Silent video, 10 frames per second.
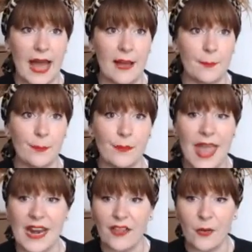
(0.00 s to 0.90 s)

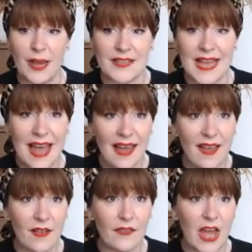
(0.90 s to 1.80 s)
And otherwise,
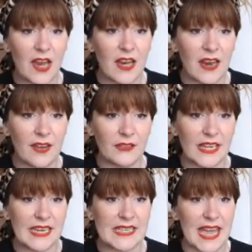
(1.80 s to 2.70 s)
have a
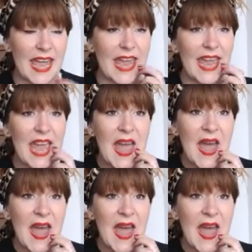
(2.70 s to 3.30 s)
lovely day.